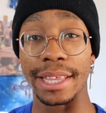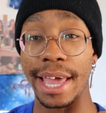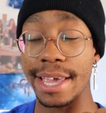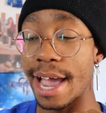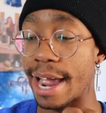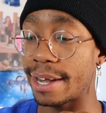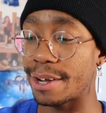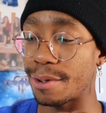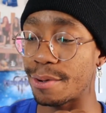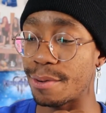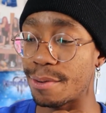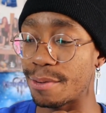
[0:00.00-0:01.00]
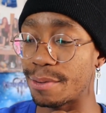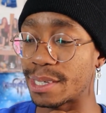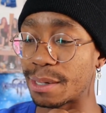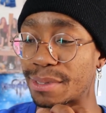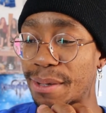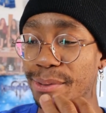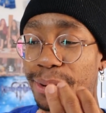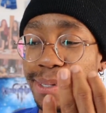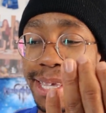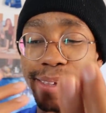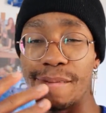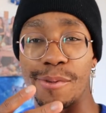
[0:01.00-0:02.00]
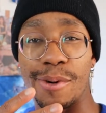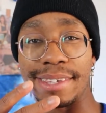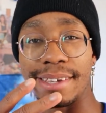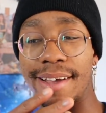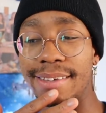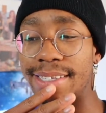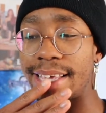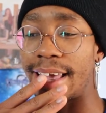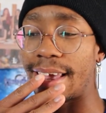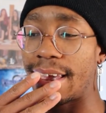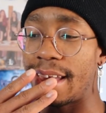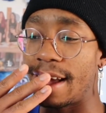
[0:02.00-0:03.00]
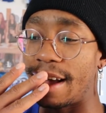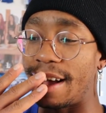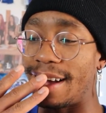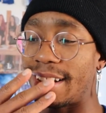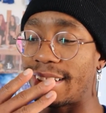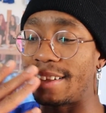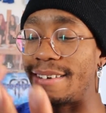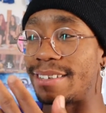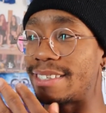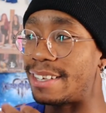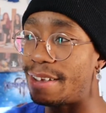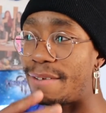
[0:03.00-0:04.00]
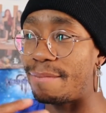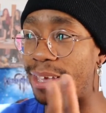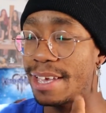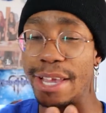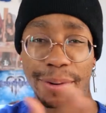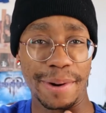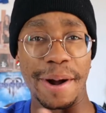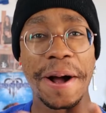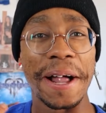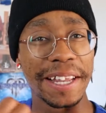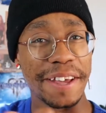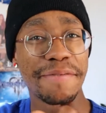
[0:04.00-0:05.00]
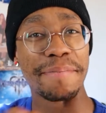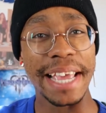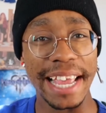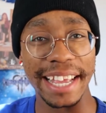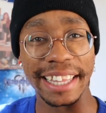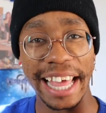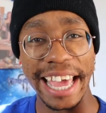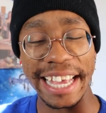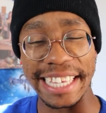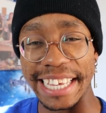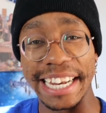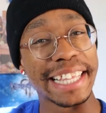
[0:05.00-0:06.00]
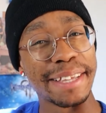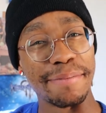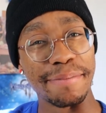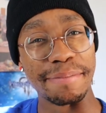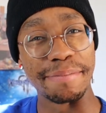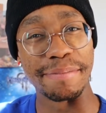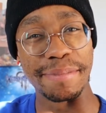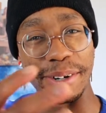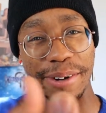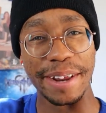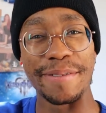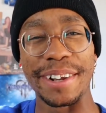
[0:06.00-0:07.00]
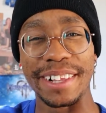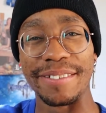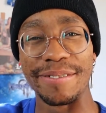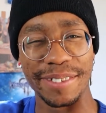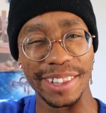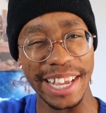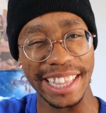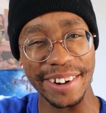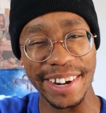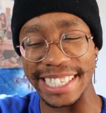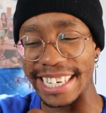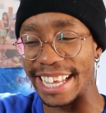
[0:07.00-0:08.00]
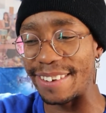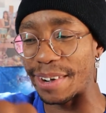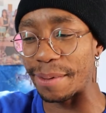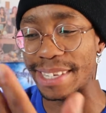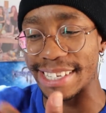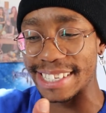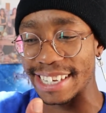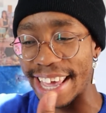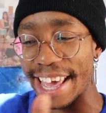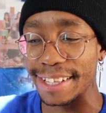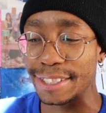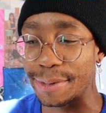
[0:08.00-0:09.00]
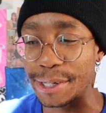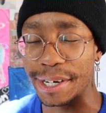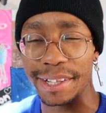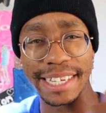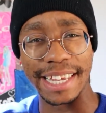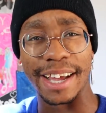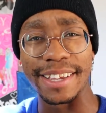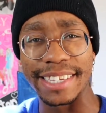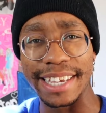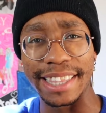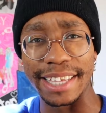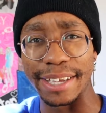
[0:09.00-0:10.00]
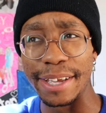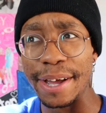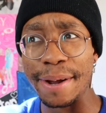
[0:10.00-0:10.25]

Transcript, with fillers: Like I do, sometimes when I'm singing voice, I'll sing uh, Close to Me, You're All of Me, like instead of the Korean like lyrics, and then when I was listening to the English version, I'll, I'll sing the